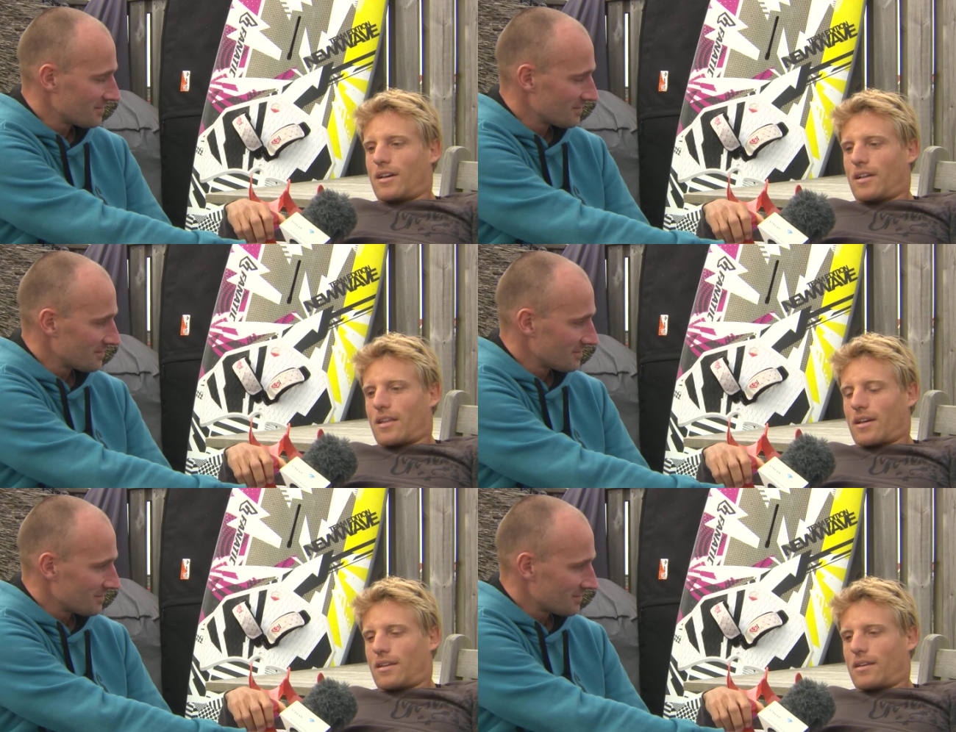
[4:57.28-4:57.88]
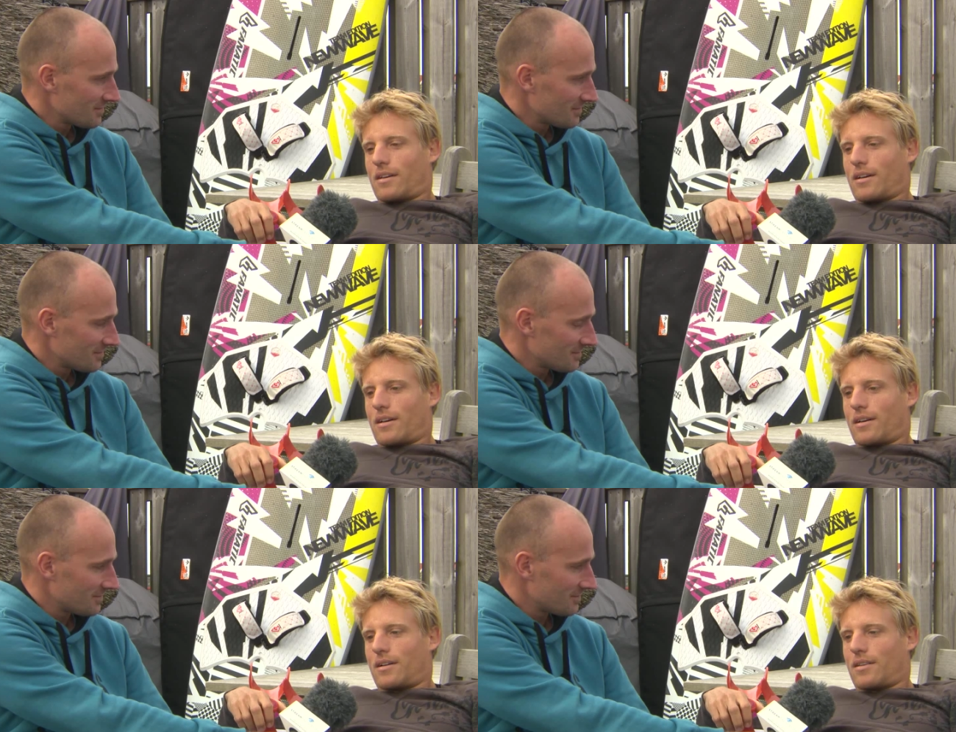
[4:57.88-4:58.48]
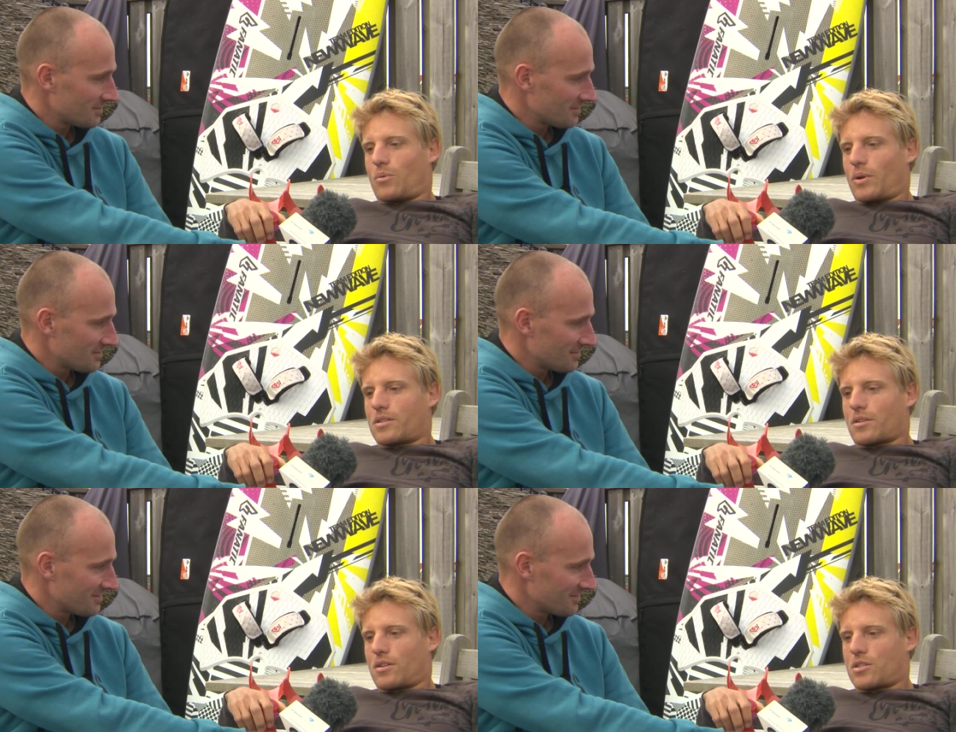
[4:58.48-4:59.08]
Speaker 1: and then uh, the
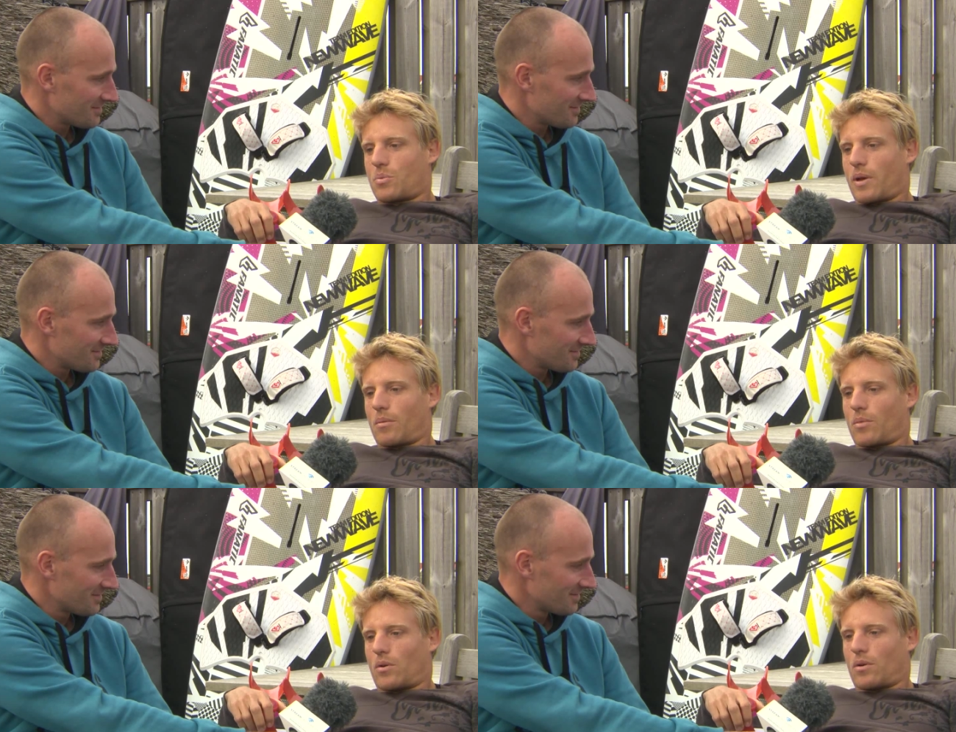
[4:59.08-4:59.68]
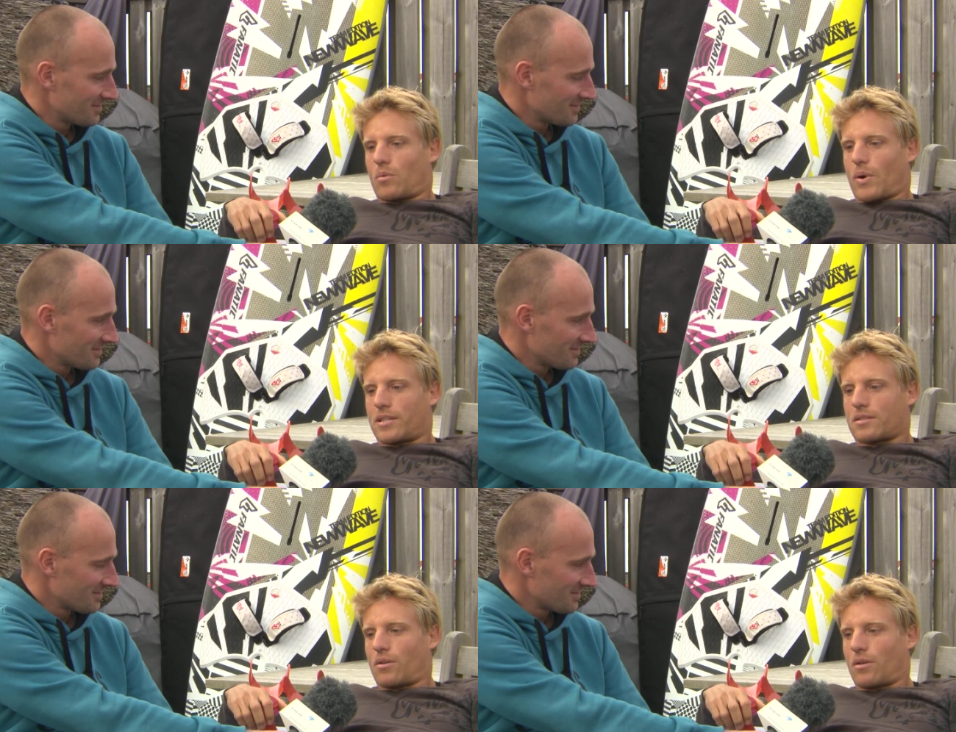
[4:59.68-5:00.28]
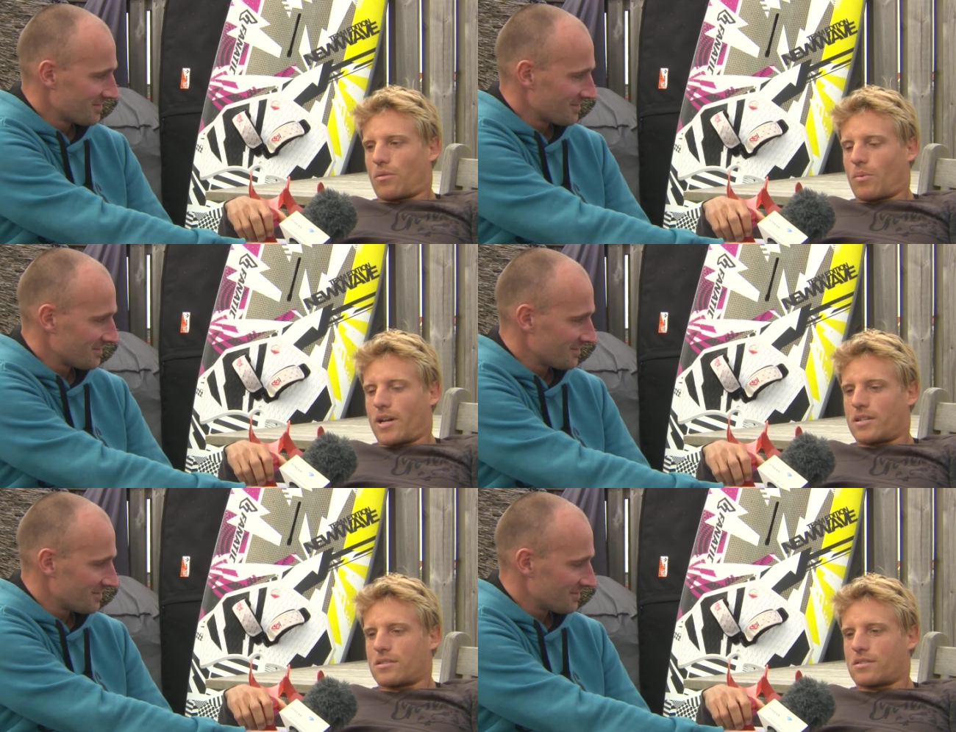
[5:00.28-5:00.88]
wind's going to swing more west
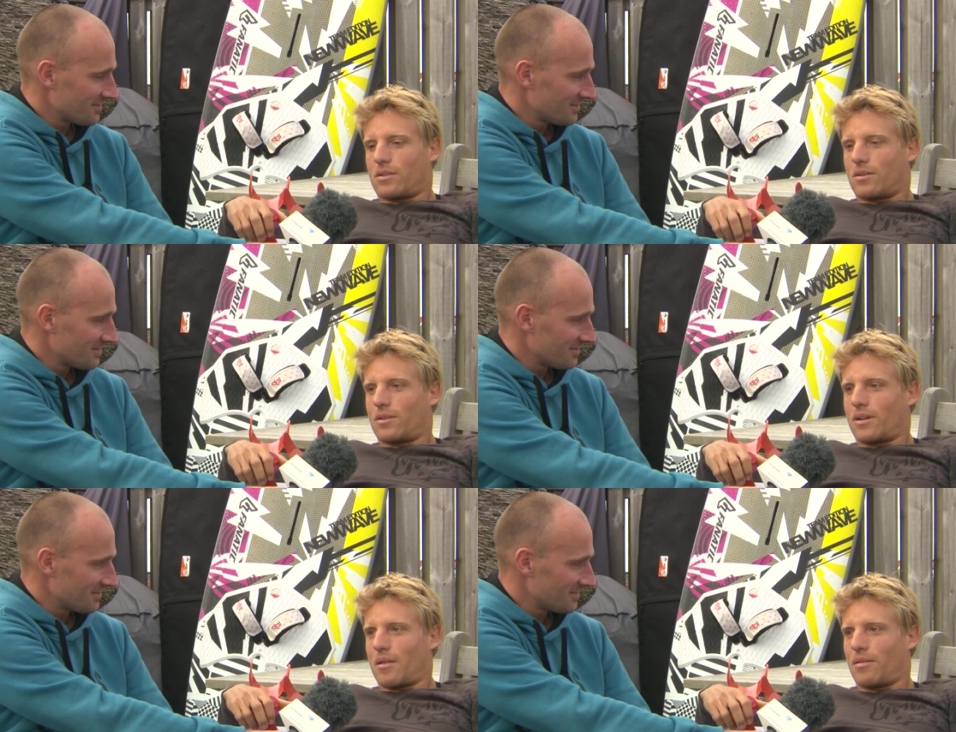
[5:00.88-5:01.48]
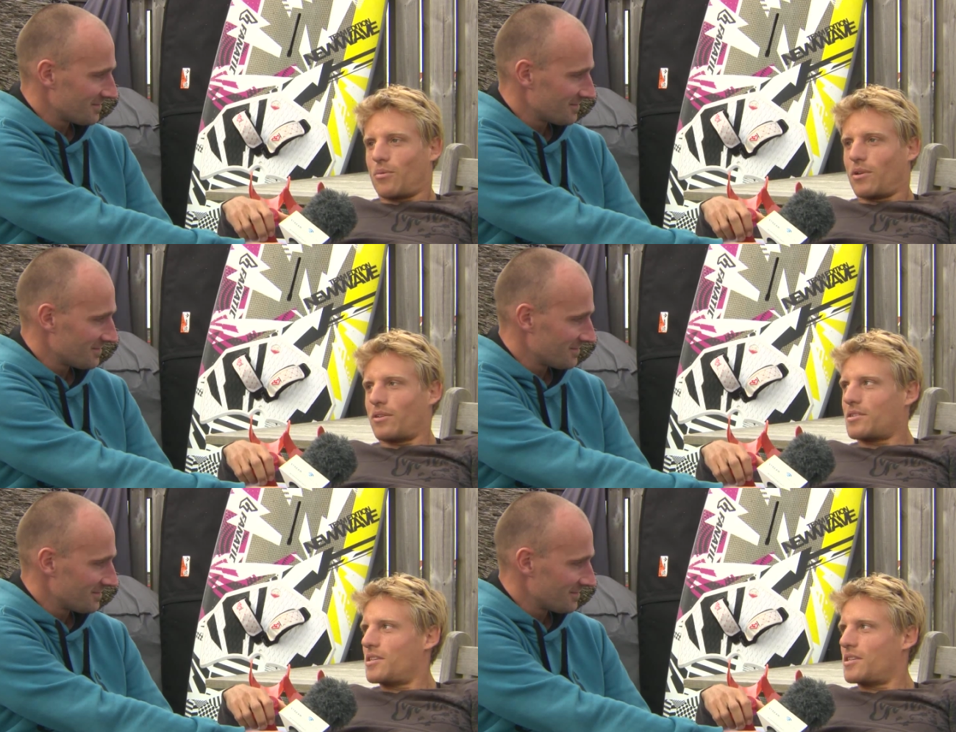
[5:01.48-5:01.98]
northwest. So I think we're going to